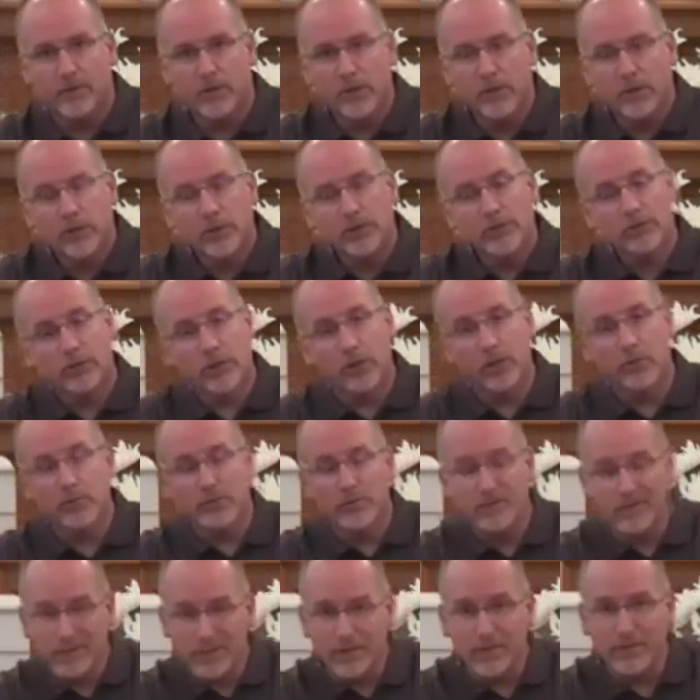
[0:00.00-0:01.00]
So
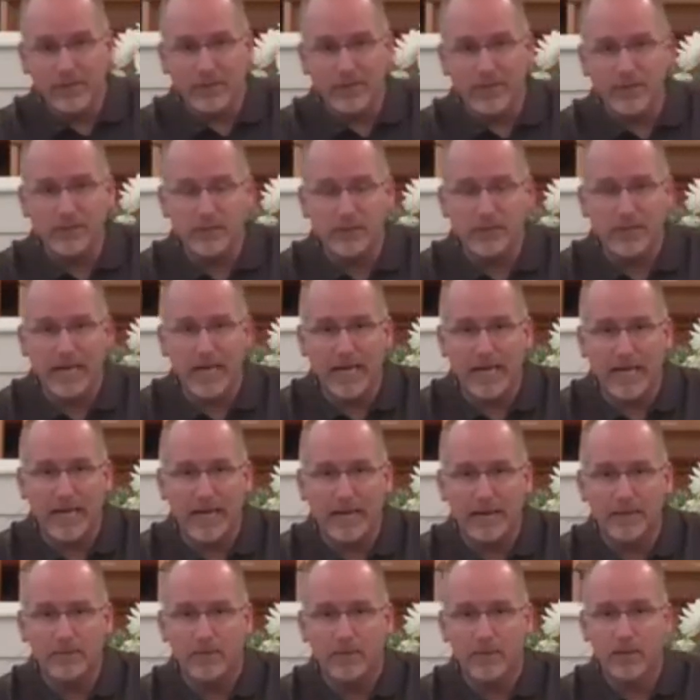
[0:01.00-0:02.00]
during this
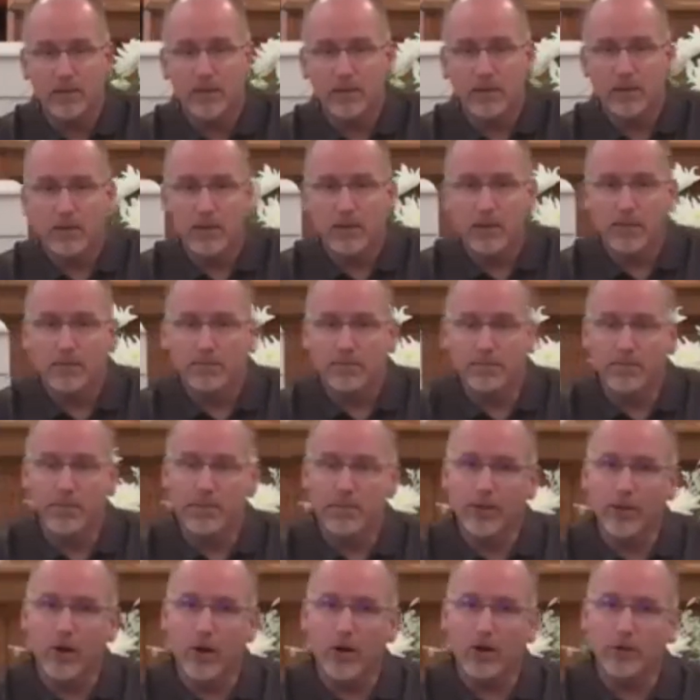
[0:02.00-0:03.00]
time,
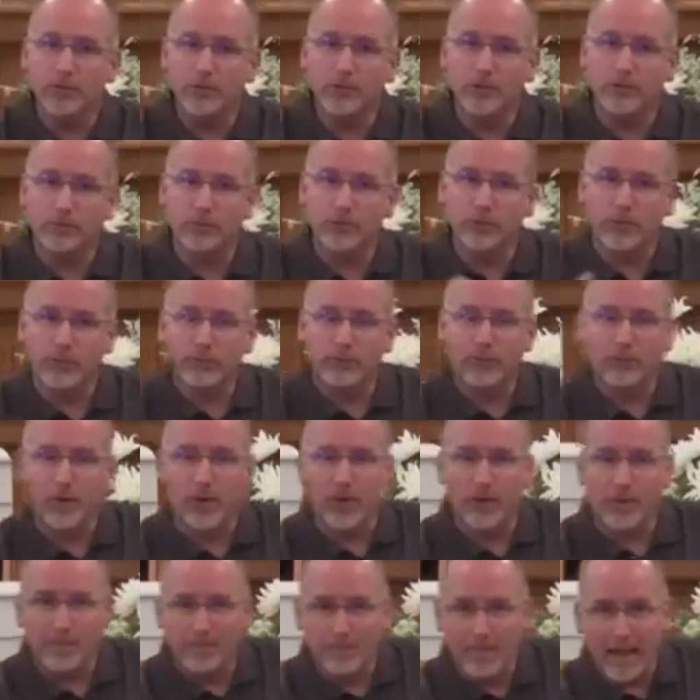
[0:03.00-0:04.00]
because it was on
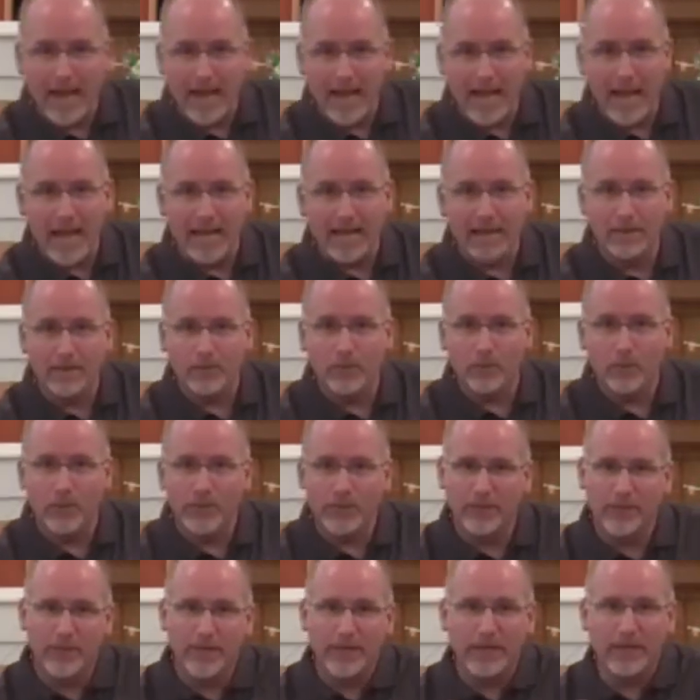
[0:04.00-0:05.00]
front and back, we
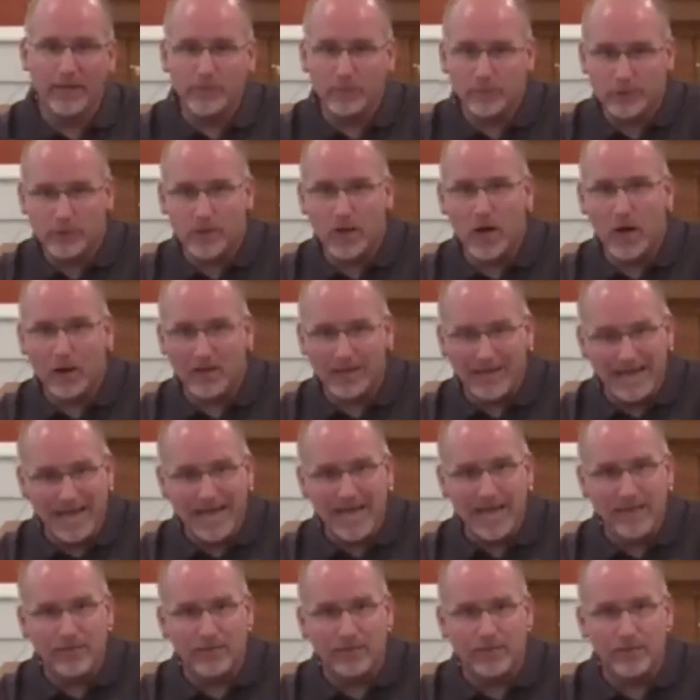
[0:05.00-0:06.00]
think it was not
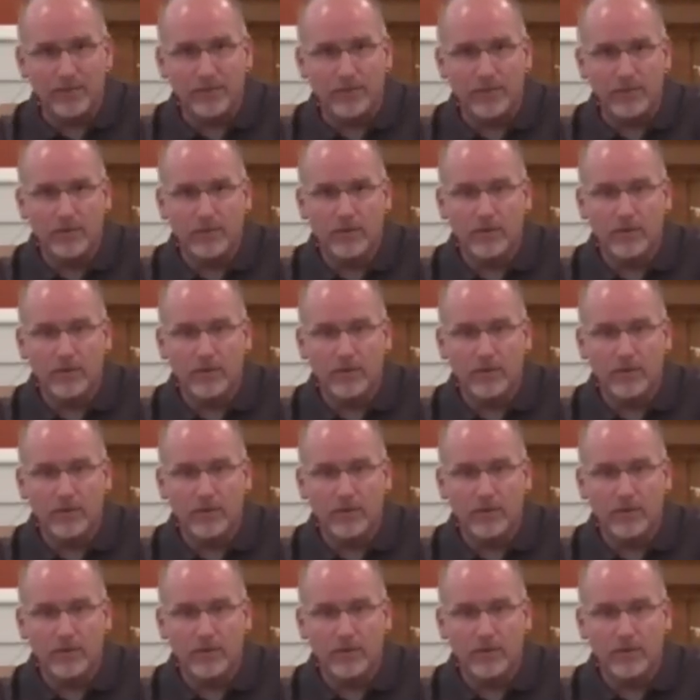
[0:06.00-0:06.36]
leather,